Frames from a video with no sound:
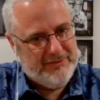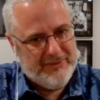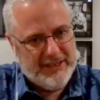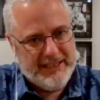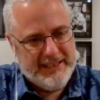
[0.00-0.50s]

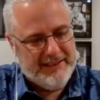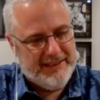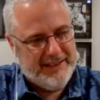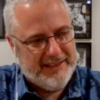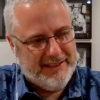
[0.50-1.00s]
really
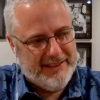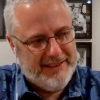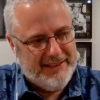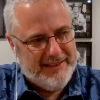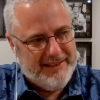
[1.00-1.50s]

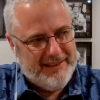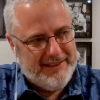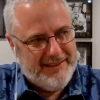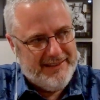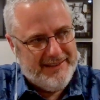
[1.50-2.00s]

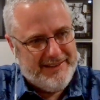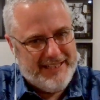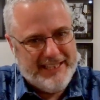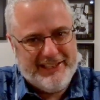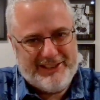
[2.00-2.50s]

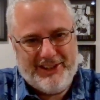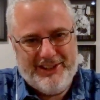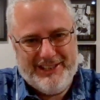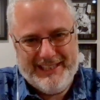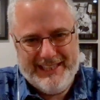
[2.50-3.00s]
said
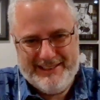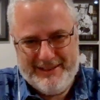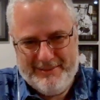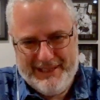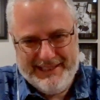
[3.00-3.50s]
discouraging things to
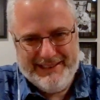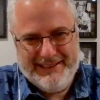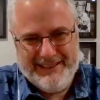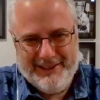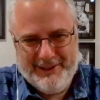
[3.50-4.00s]
me,
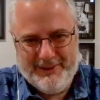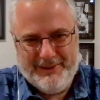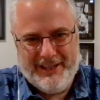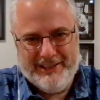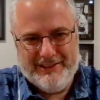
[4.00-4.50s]
you know,
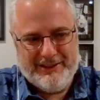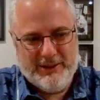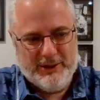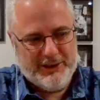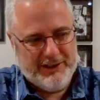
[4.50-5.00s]
on
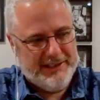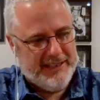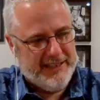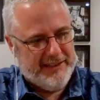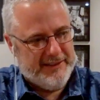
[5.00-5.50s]
social and
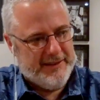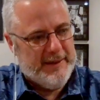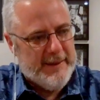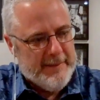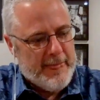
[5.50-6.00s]
things. And
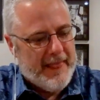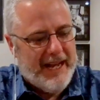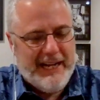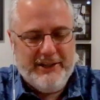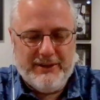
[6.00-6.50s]

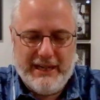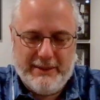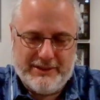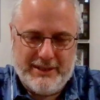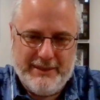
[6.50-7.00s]
I knew that I
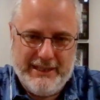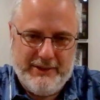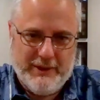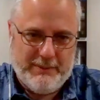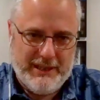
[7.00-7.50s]
was coming
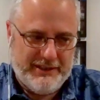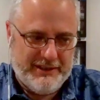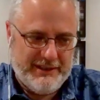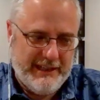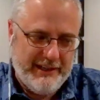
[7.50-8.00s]
into a pressure
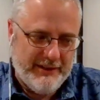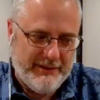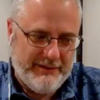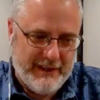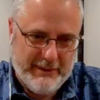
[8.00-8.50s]
scenario
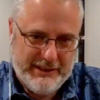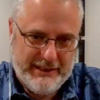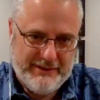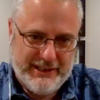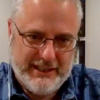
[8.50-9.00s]
following
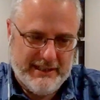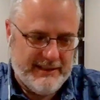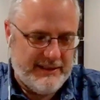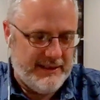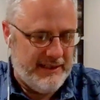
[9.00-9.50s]
Jeff
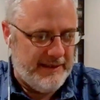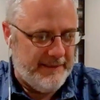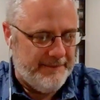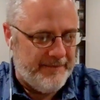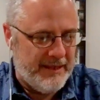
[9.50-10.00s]
Johns.
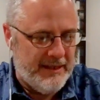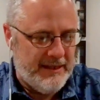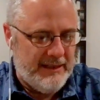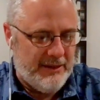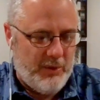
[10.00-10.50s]

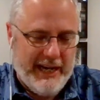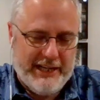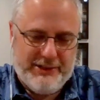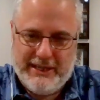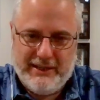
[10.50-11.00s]
The way I
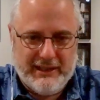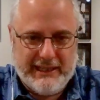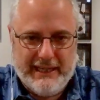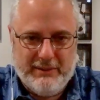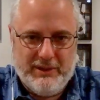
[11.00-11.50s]
tried to look
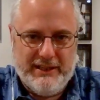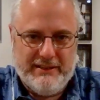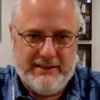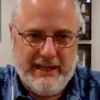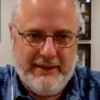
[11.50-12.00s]
at it
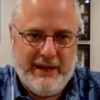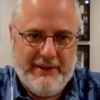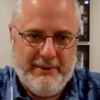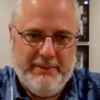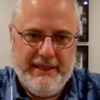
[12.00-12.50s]
was I'd
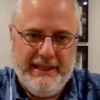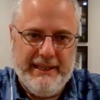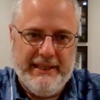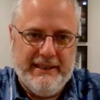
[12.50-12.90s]
rather be